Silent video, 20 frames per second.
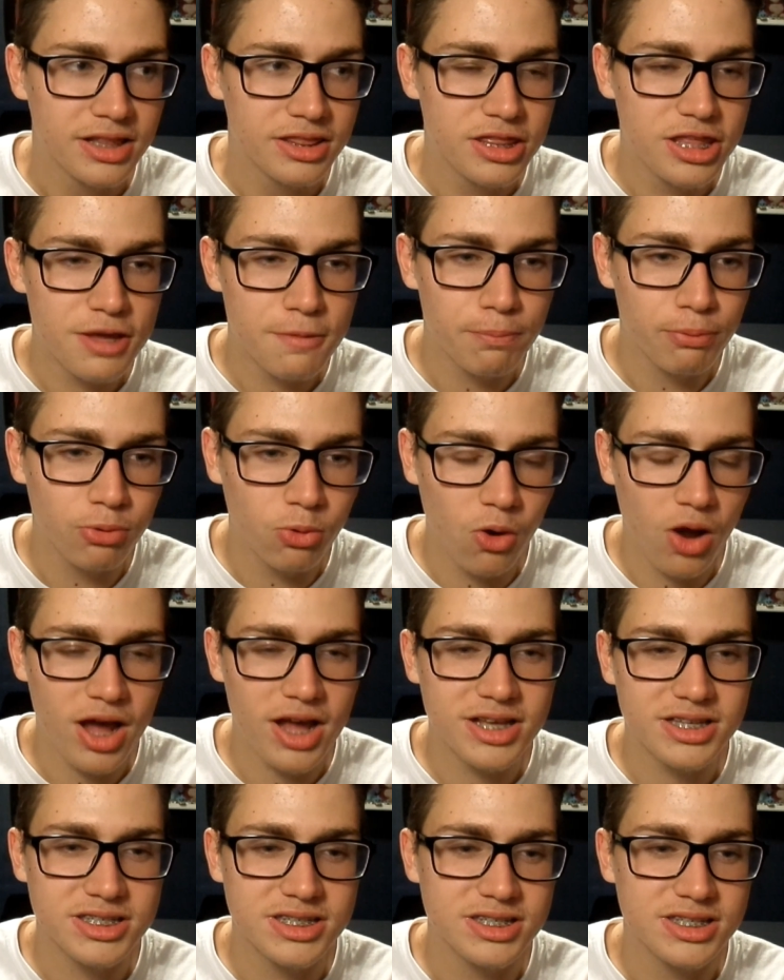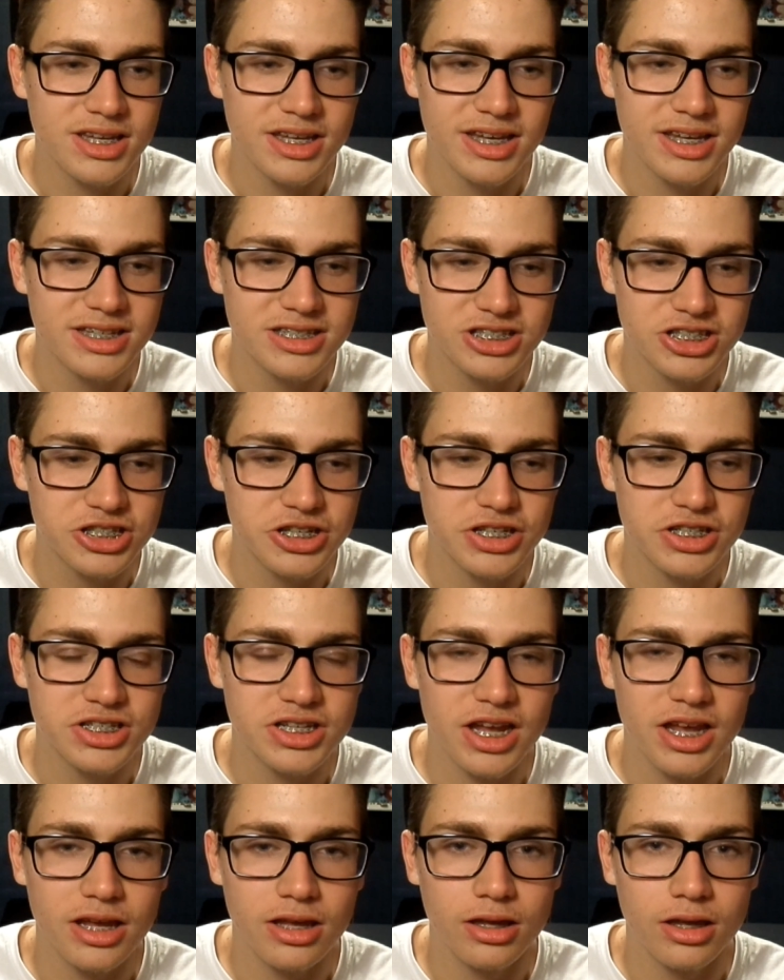the price is just,
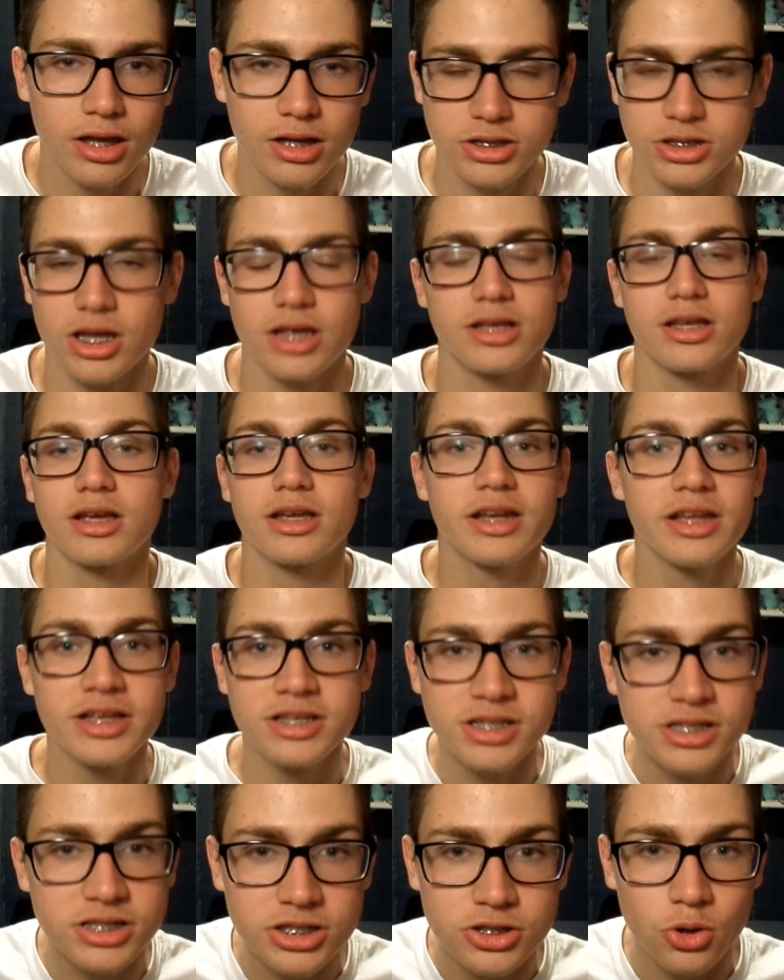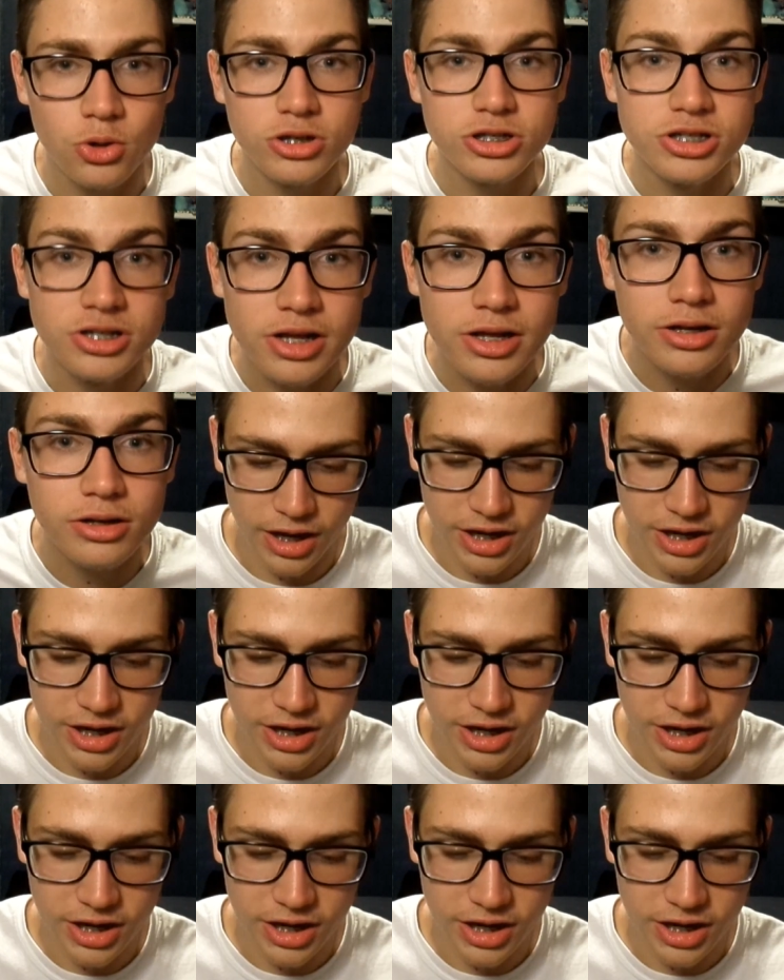it is extortionate.